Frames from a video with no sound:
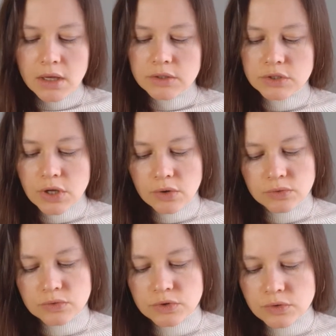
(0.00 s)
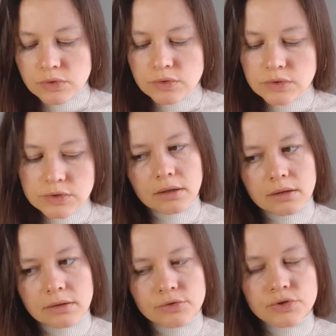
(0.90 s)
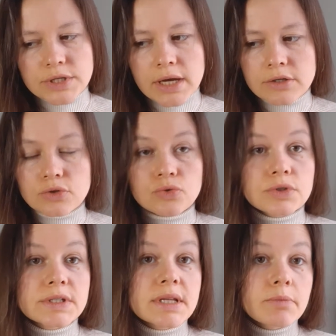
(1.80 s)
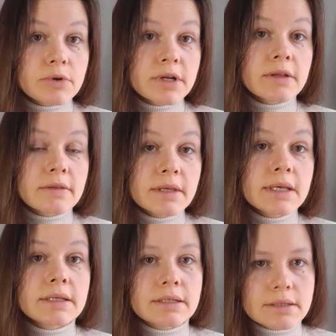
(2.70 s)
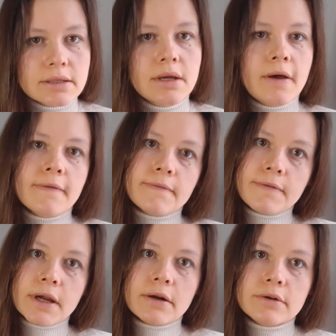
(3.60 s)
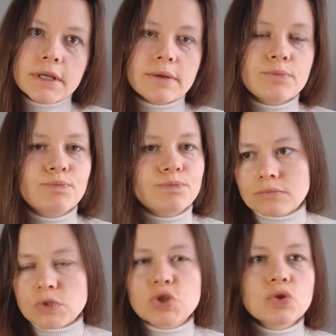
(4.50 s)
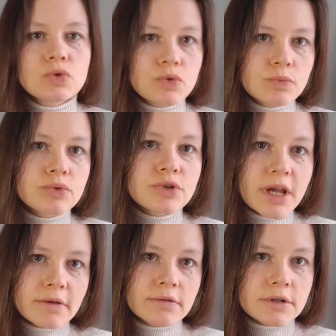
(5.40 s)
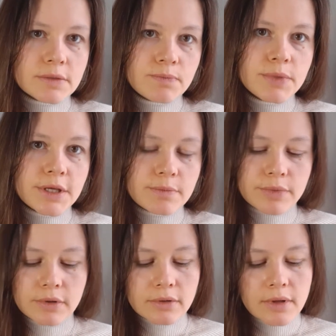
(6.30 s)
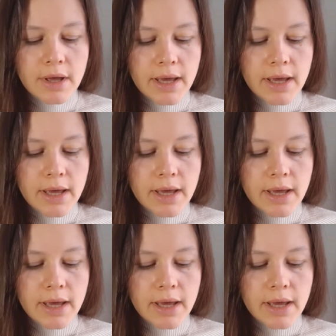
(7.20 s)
So Zeus uh, decided to separate these very two bravery people